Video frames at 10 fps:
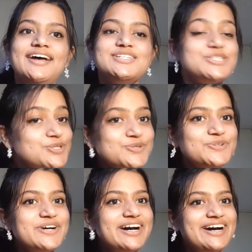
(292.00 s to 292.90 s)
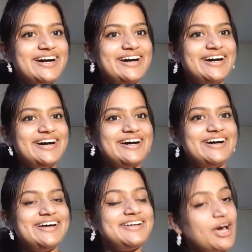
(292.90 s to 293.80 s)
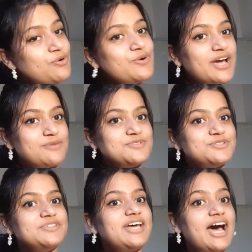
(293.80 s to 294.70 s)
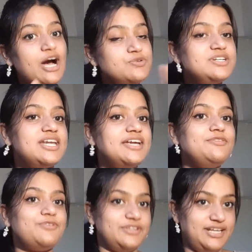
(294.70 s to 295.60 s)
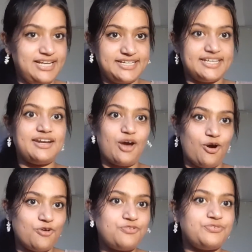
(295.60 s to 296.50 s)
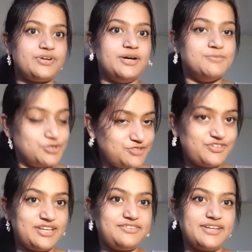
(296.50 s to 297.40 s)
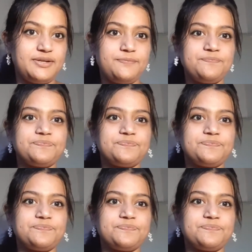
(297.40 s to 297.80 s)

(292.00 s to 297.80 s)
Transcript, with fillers: So now come to the outline for the letter of motivation.